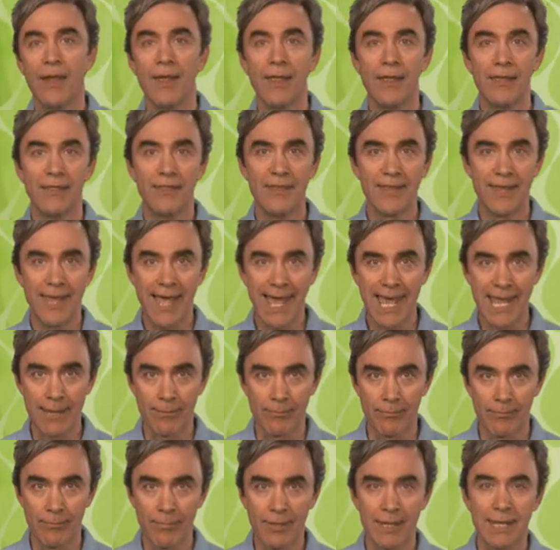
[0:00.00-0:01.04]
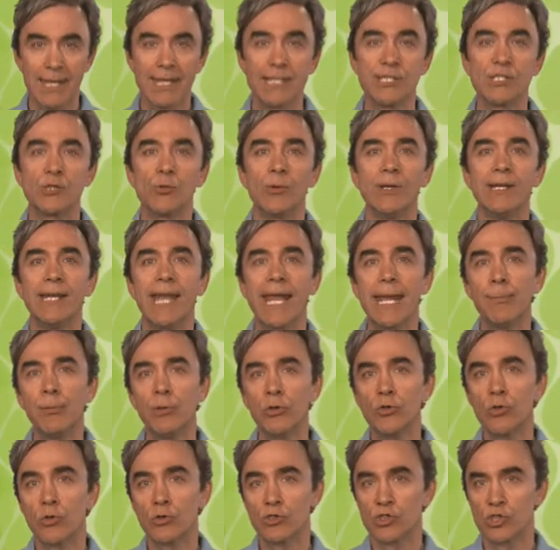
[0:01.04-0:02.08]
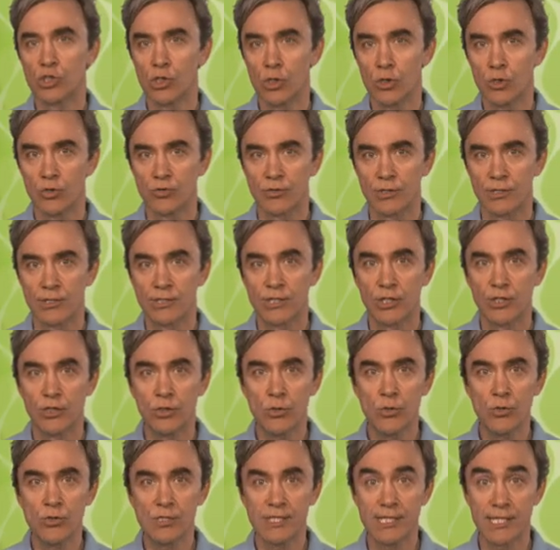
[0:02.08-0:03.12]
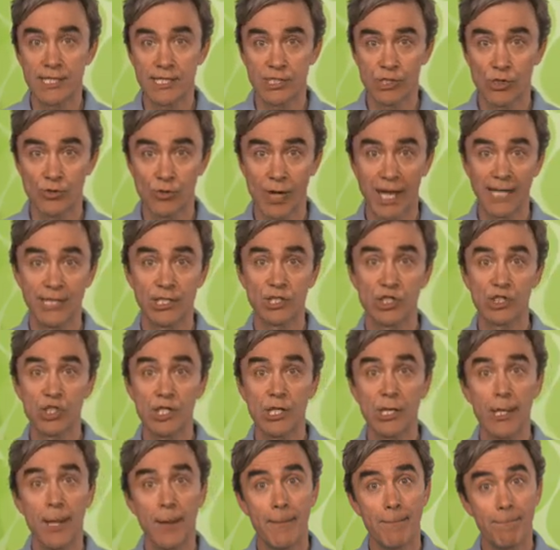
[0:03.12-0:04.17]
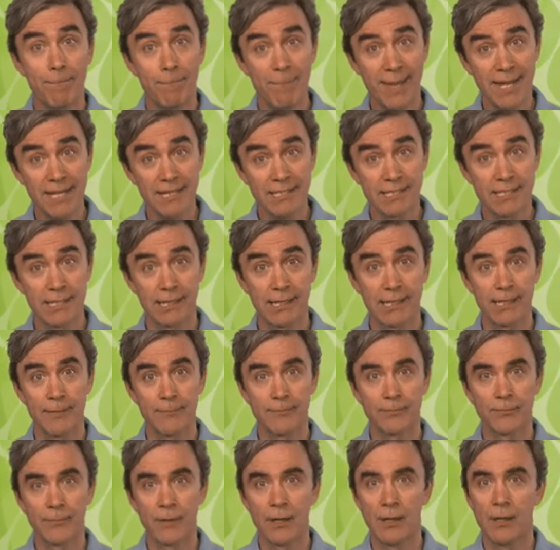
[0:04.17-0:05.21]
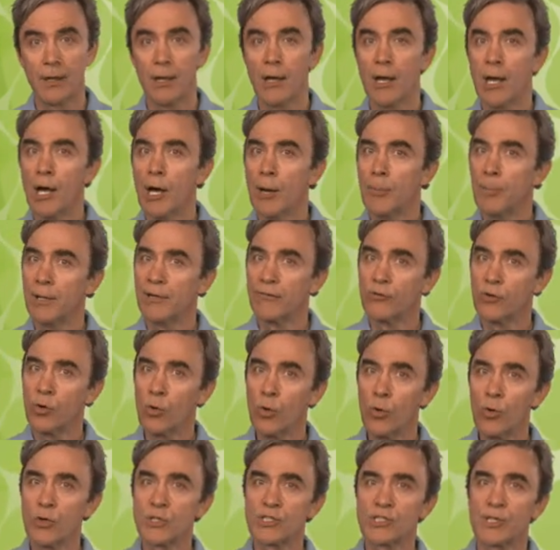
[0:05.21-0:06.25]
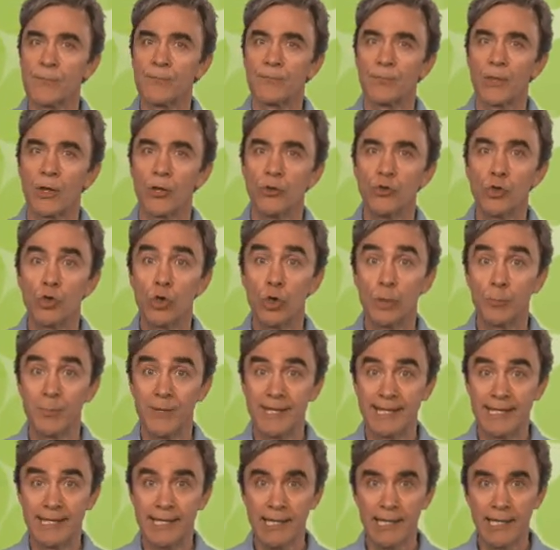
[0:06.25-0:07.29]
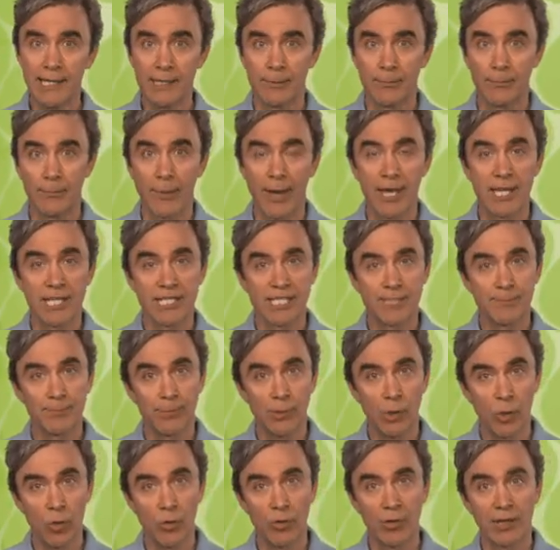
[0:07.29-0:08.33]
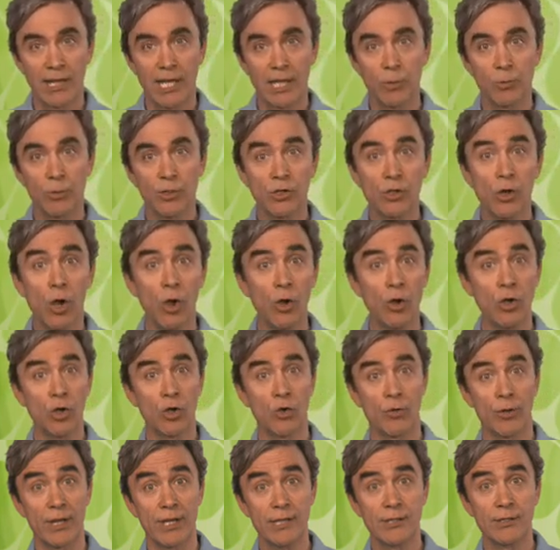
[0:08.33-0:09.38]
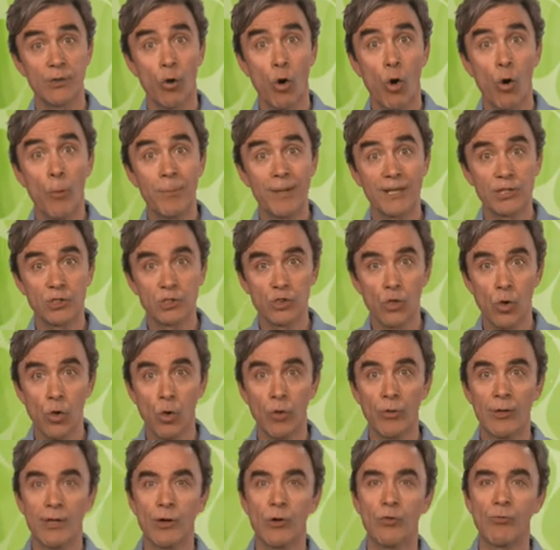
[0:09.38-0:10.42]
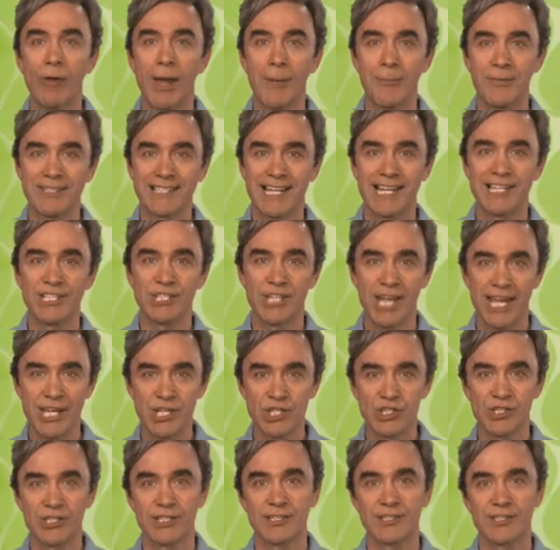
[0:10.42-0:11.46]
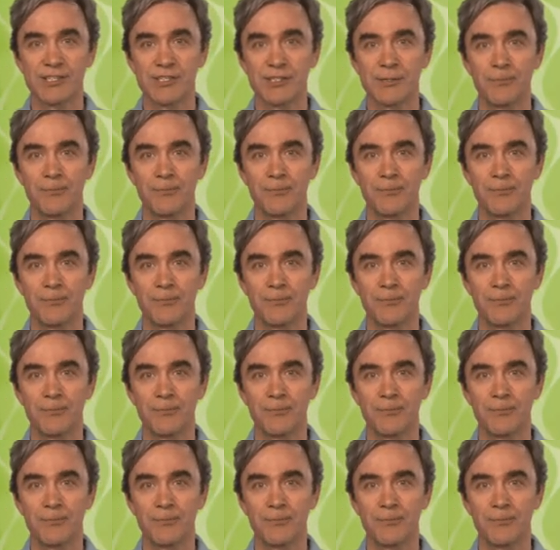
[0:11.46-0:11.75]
The aim is to enable your children to use this strategy mentally. But of course, you could begin by exploring it with concrete or pictorial representations.